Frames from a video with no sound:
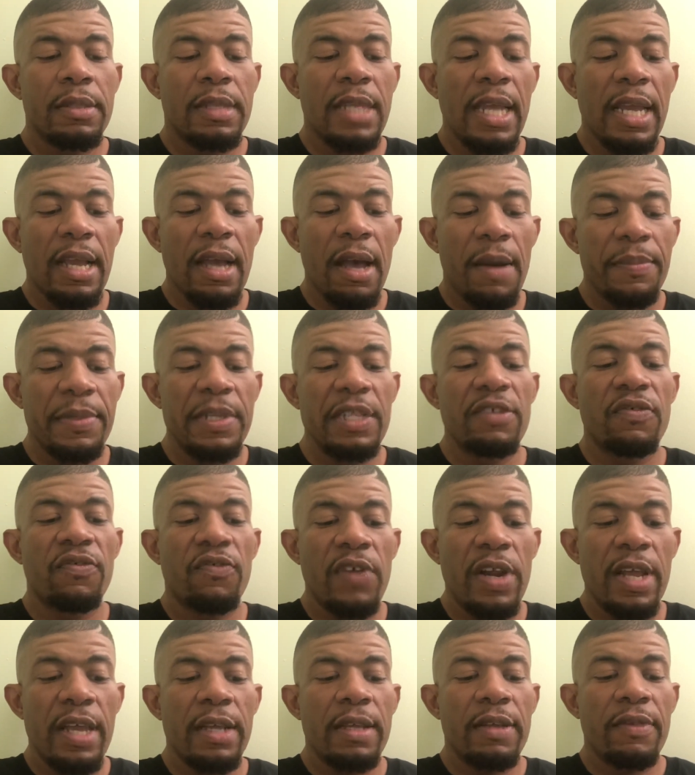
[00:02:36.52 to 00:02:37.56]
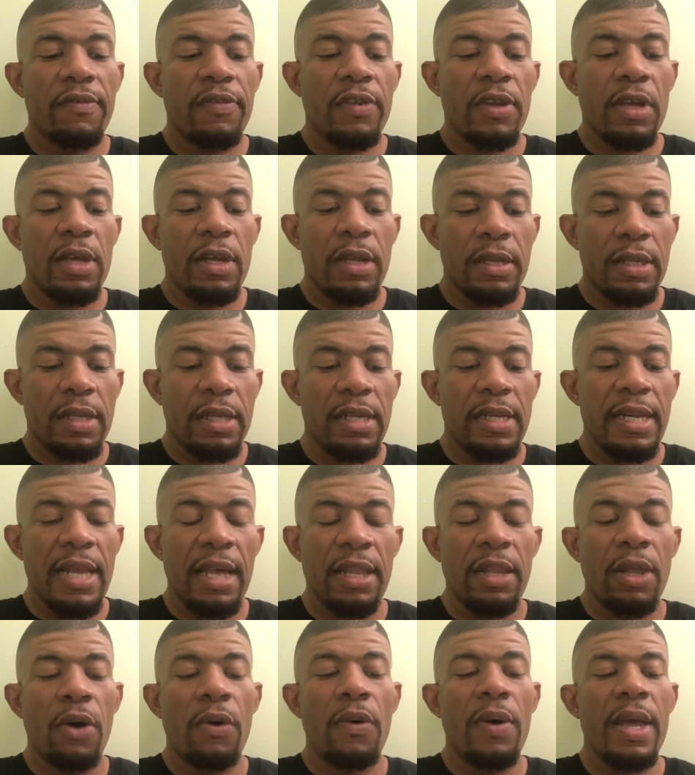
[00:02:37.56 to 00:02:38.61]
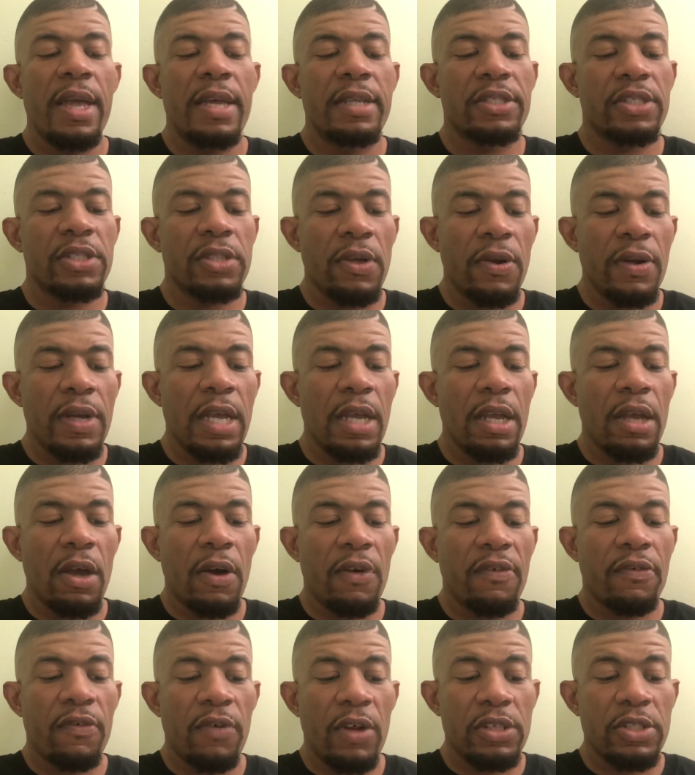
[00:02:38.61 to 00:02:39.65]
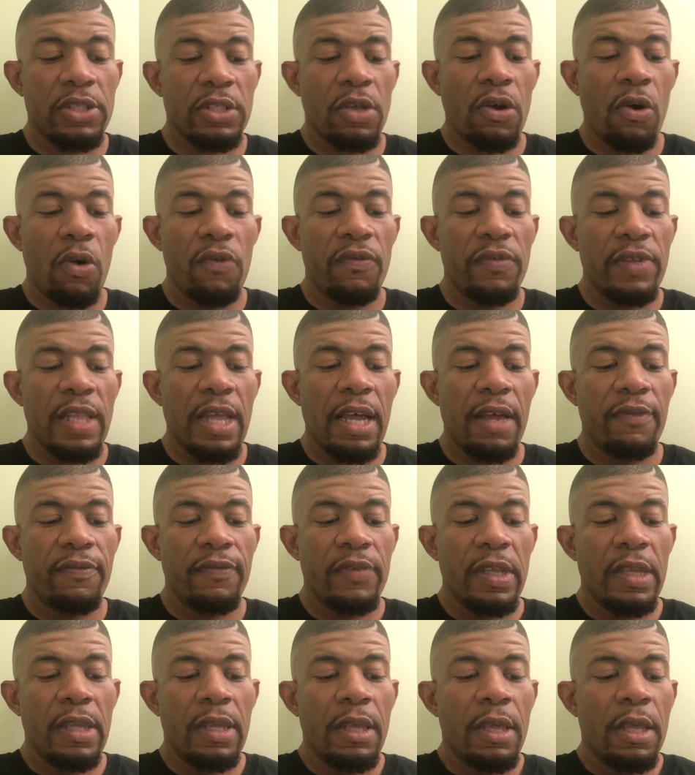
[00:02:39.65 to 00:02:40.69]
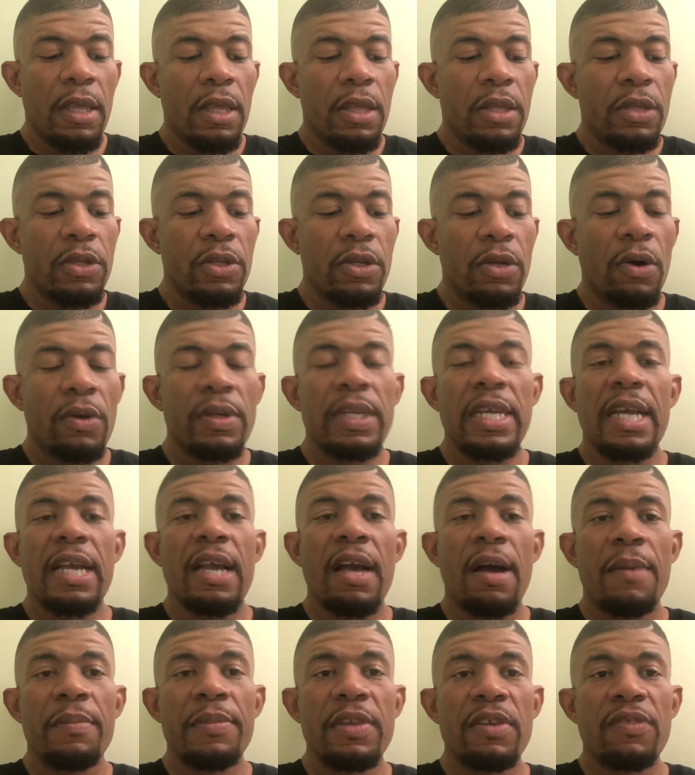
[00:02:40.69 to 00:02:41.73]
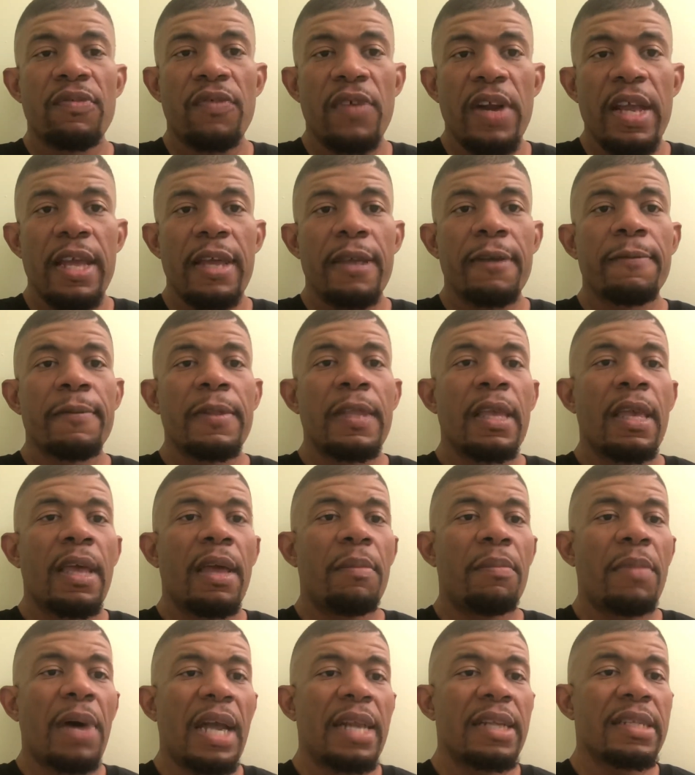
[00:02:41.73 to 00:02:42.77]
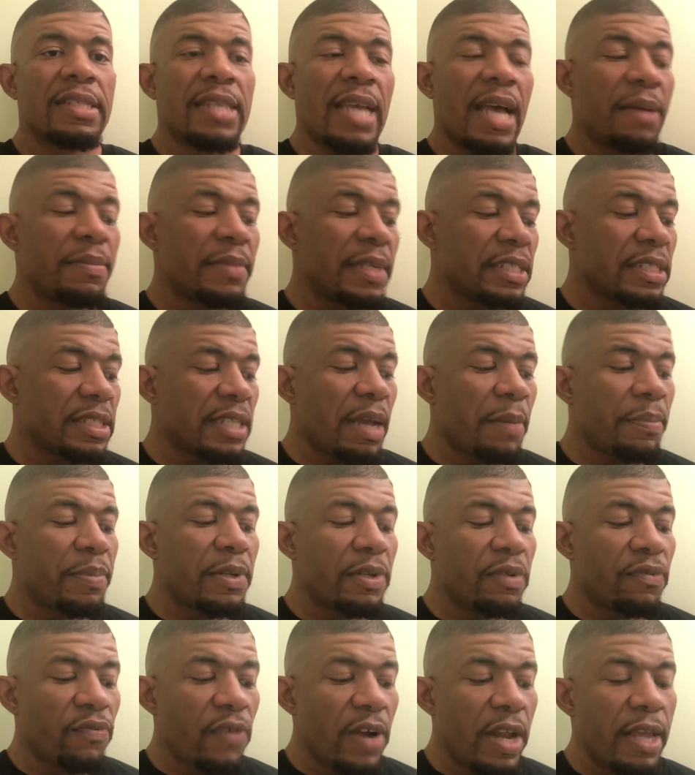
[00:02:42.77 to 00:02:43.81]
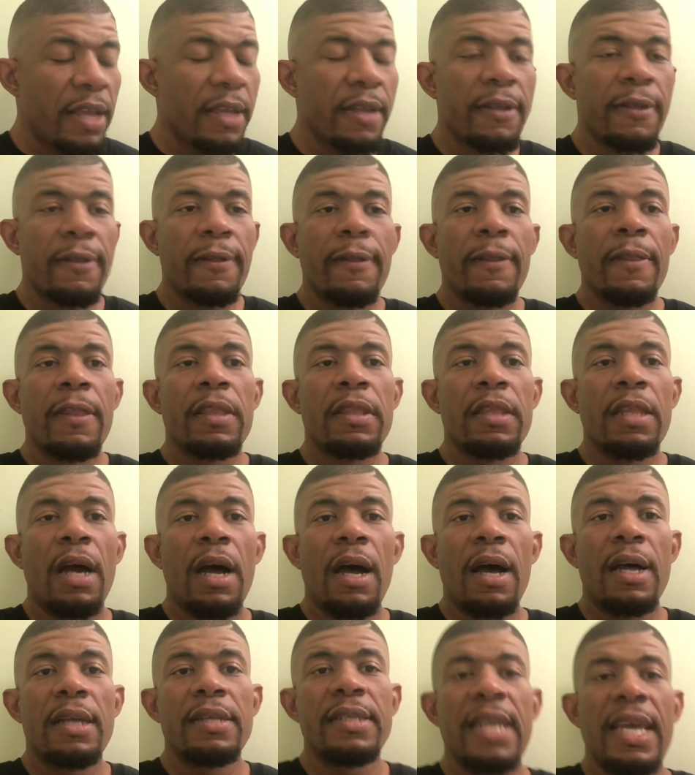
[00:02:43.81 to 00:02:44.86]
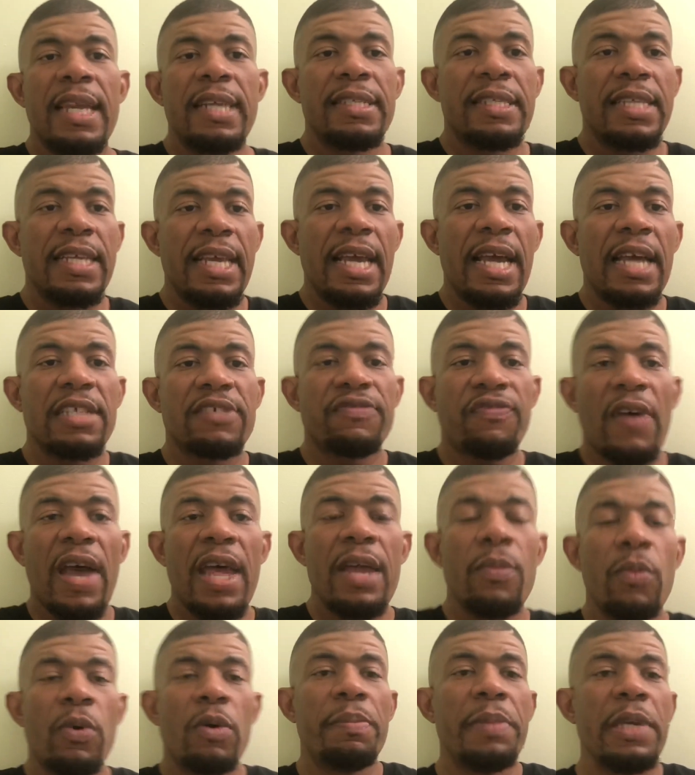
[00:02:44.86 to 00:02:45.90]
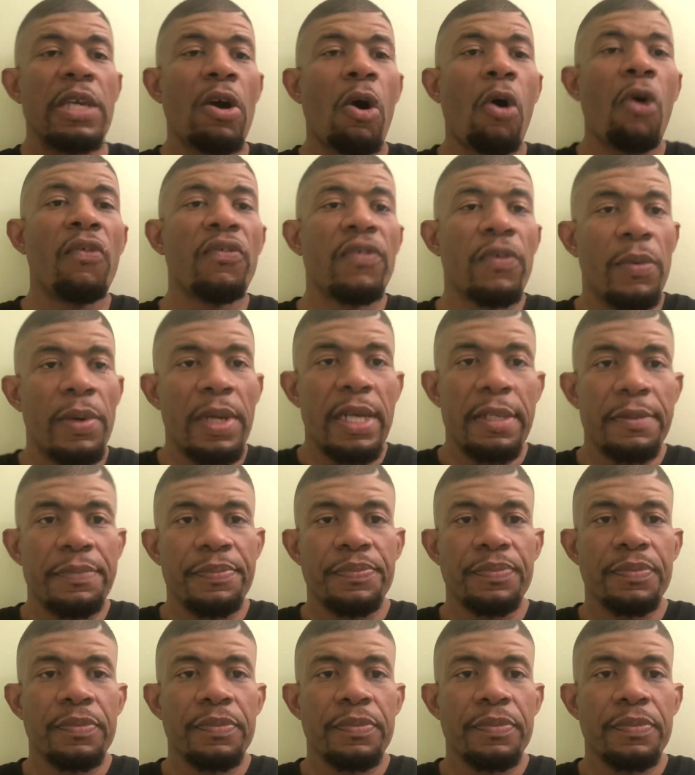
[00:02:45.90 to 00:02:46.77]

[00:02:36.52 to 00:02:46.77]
they come in the ring, Canelo and Sergey Crusher Kovalev, you know, they come in the ring, and by the time they step in the ring, the Nate Diaz fight will be over with.